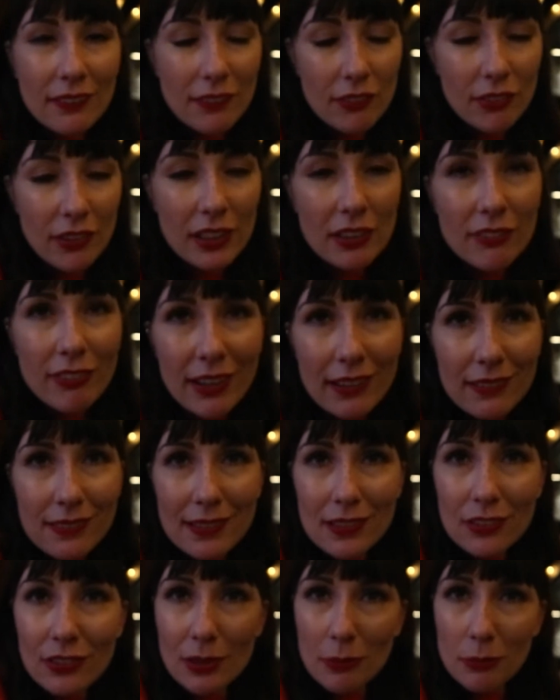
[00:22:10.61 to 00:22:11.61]
So I find the rest of
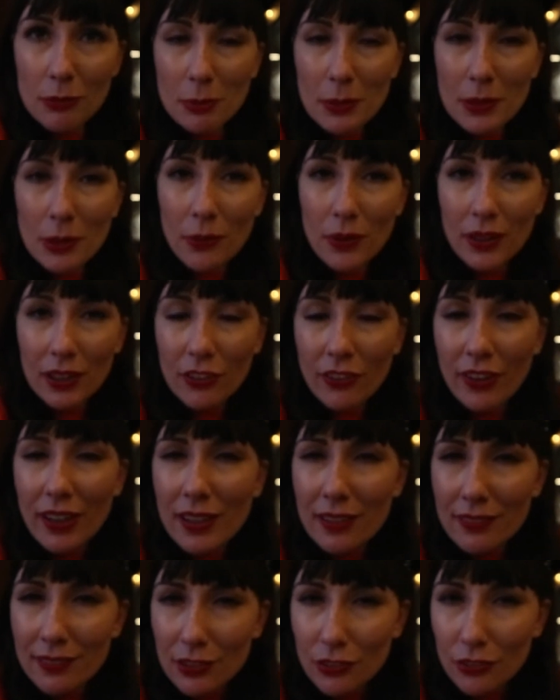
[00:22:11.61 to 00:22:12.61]
the ship to be quite
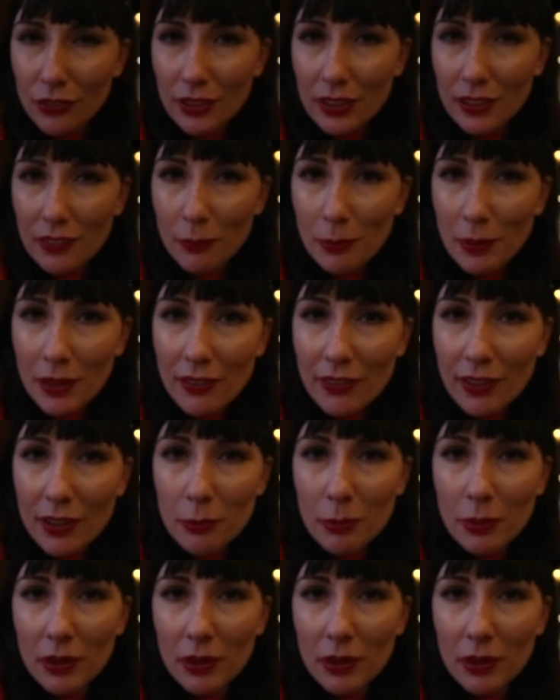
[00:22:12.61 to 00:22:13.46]
crazy during this period,